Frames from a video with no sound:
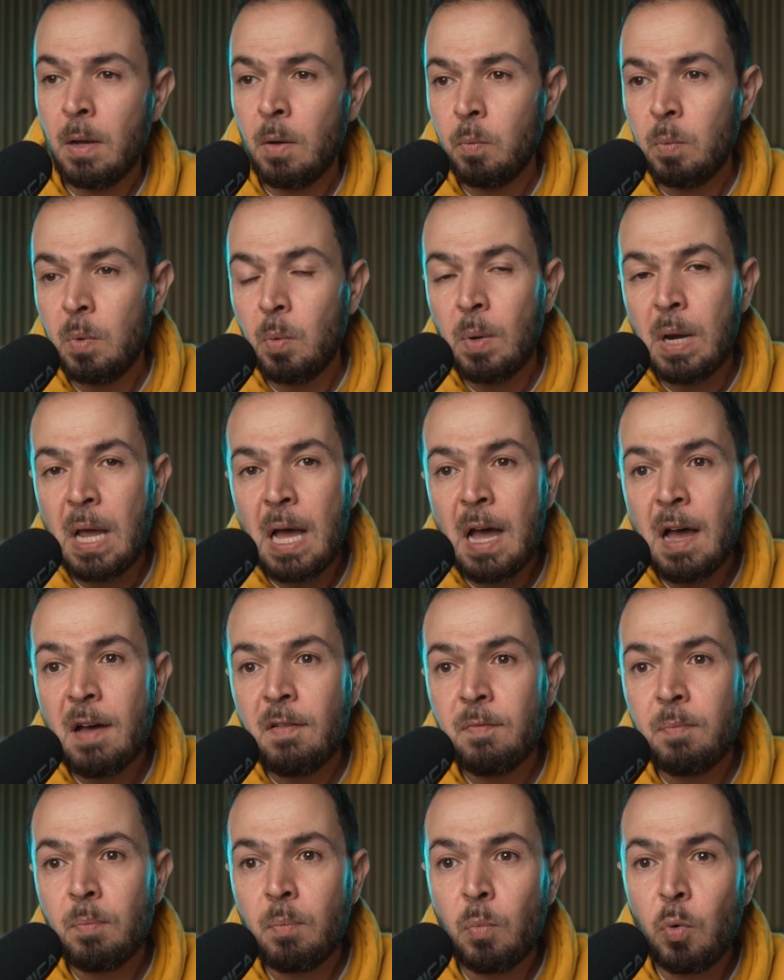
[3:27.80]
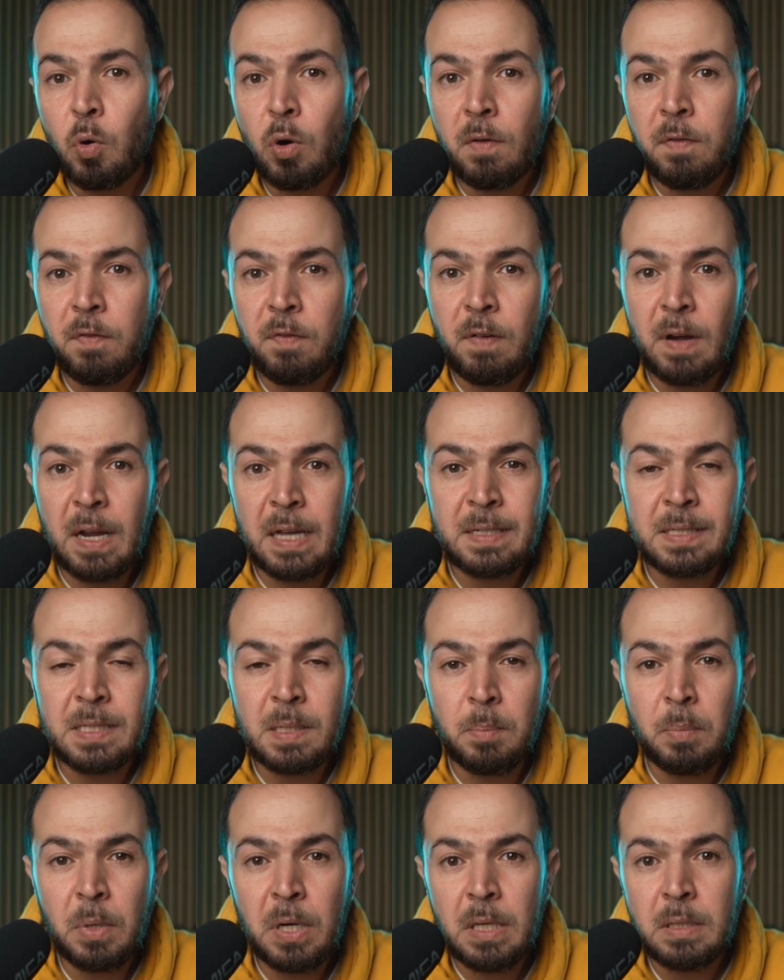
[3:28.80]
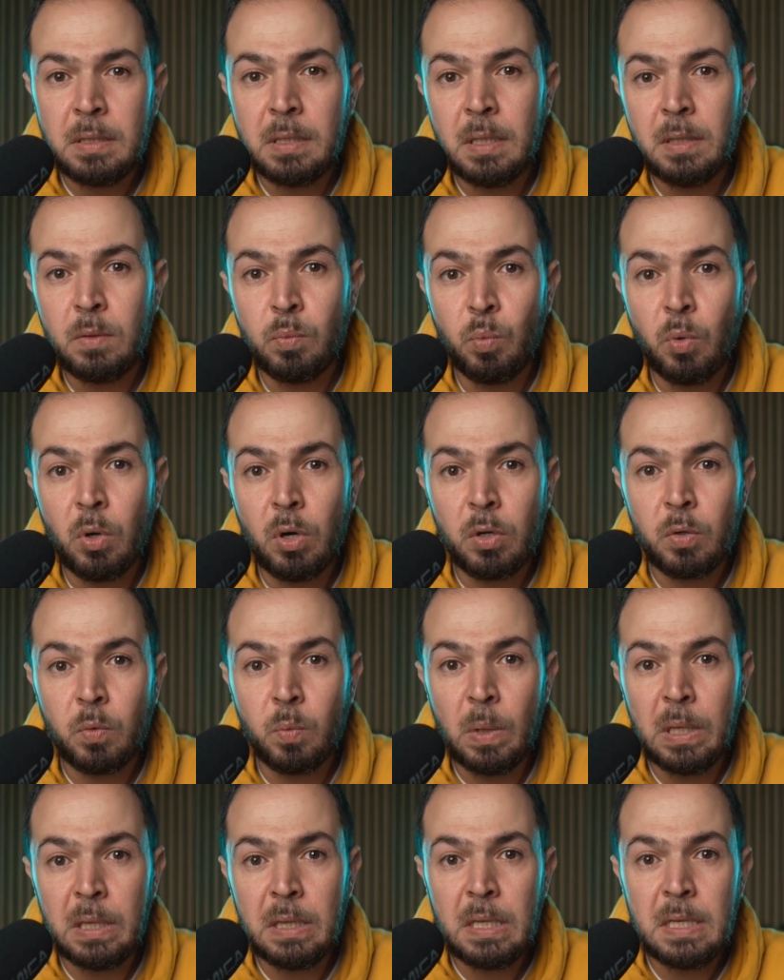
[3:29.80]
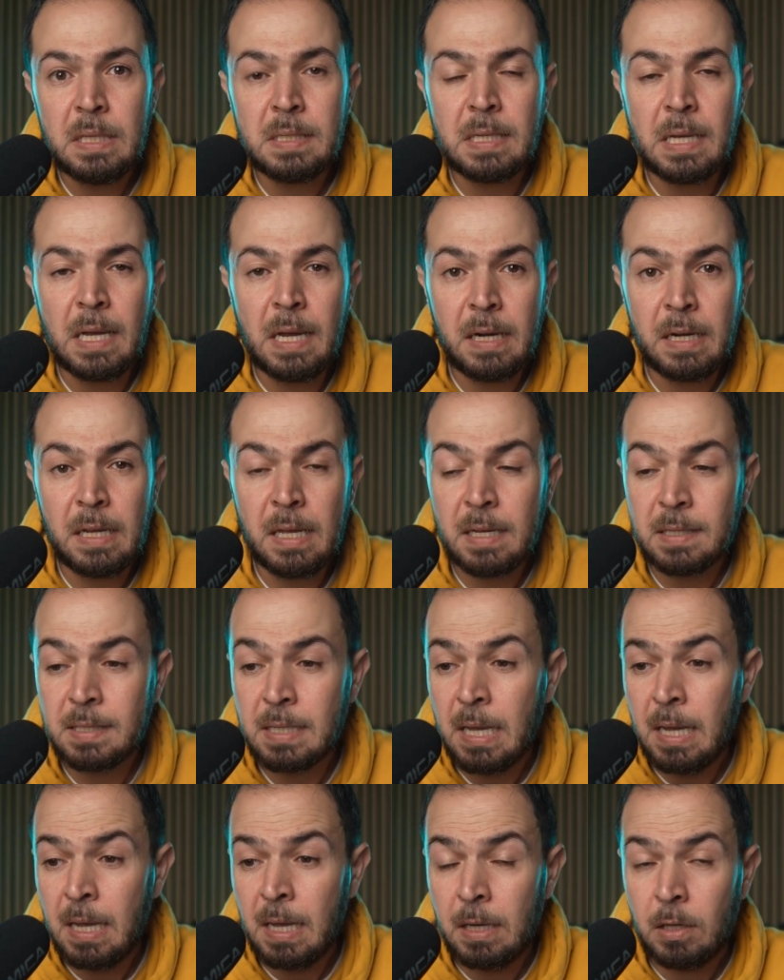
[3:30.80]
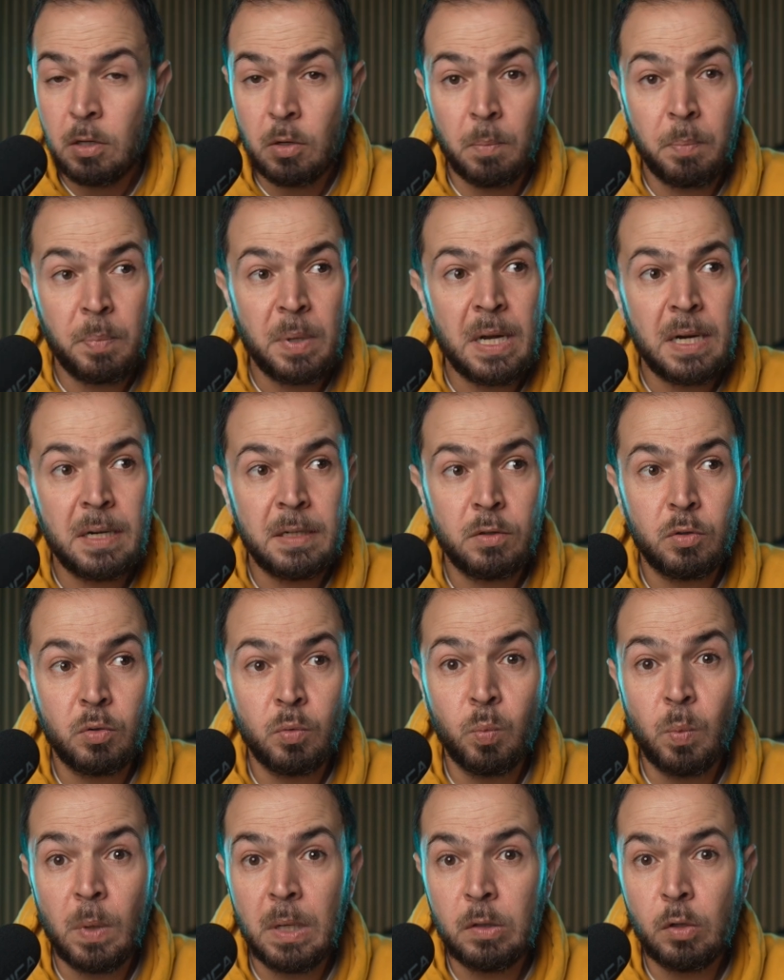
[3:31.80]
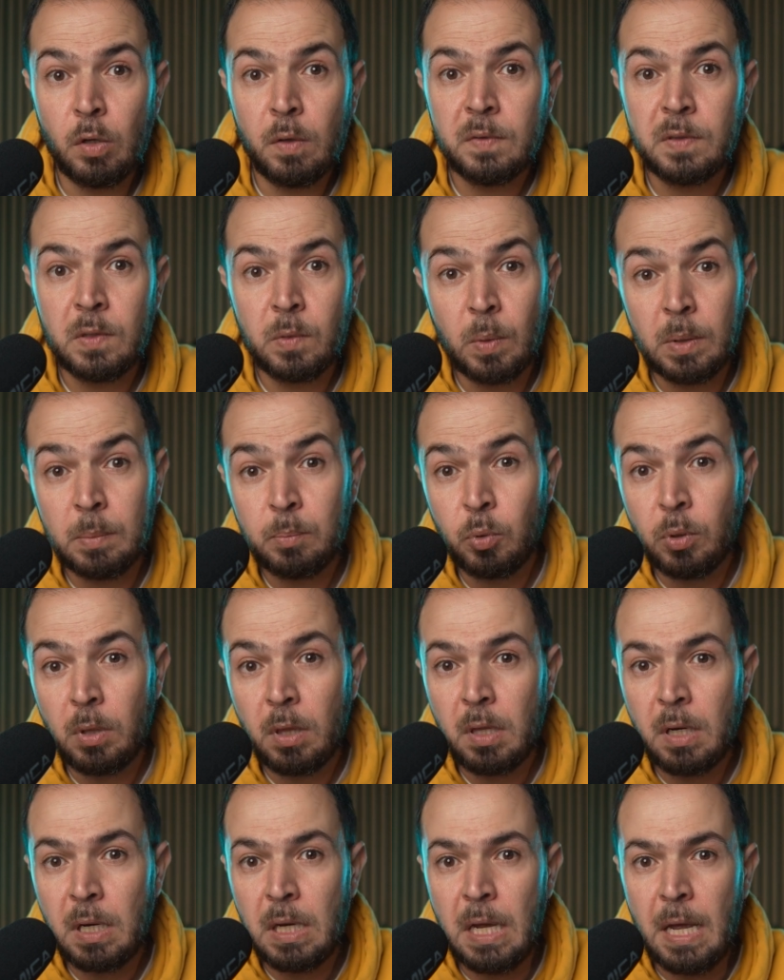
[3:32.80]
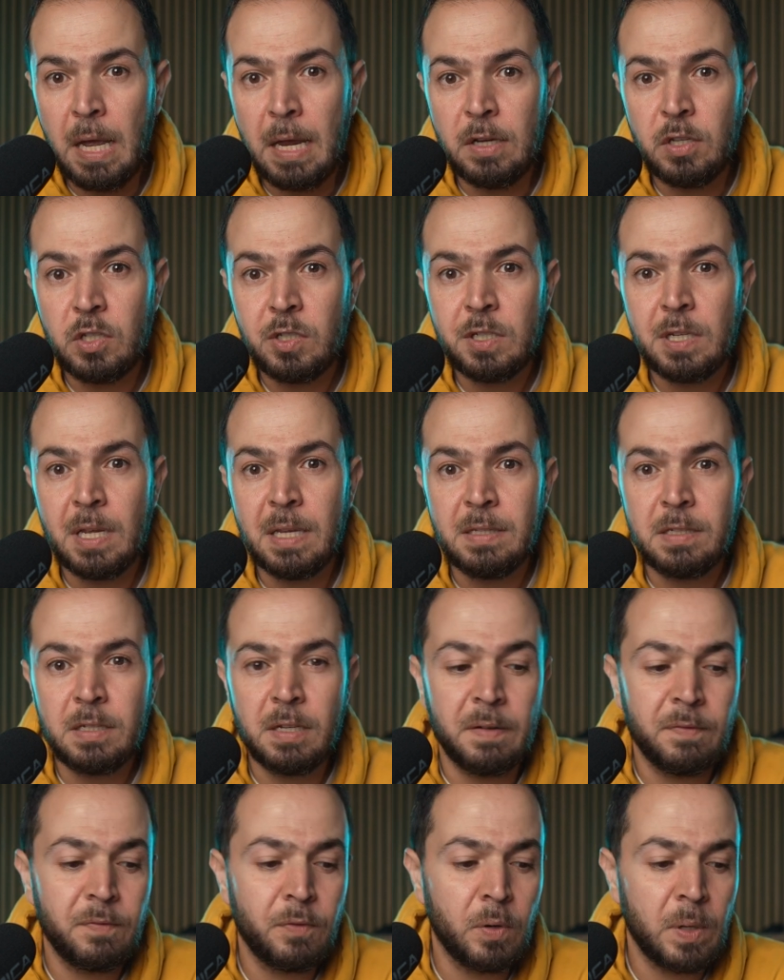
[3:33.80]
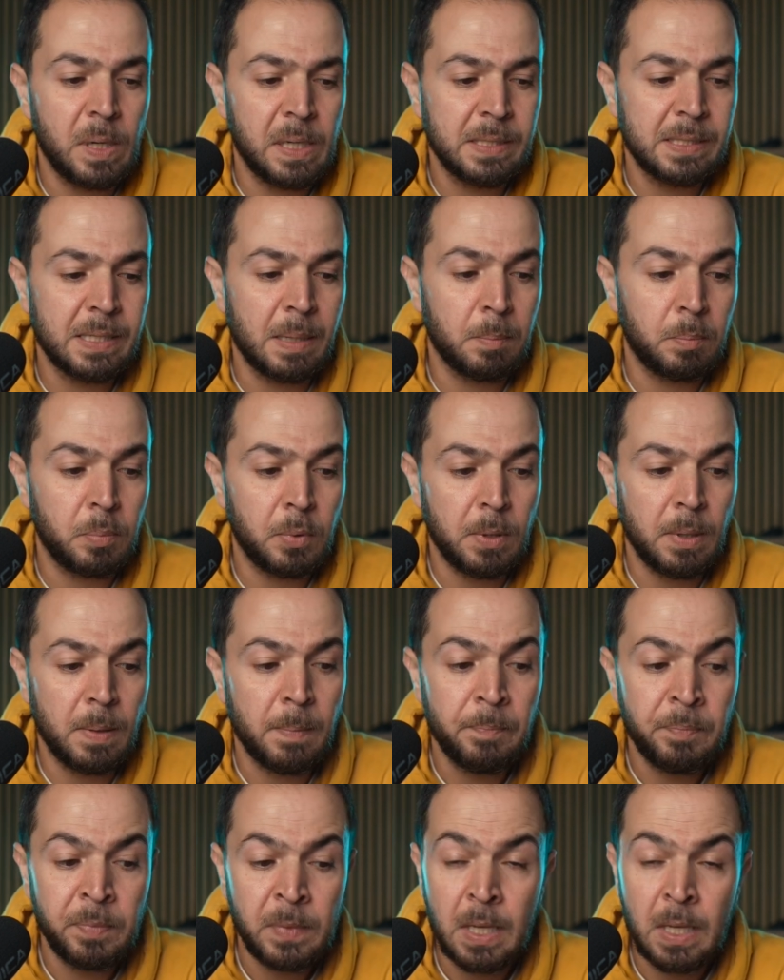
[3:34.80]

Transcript: We will have more flexibility to work with these areas compared to 1/1.3-inch sensor, for example.